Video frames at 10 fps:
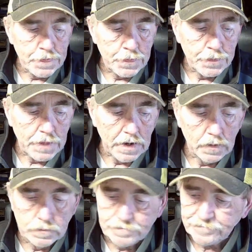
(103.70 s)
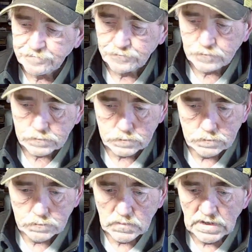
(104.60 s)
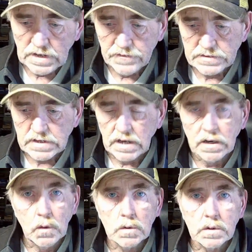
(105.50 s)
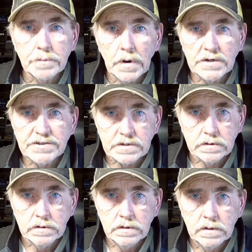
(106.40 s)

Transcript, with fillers: Now, if it's got low compression,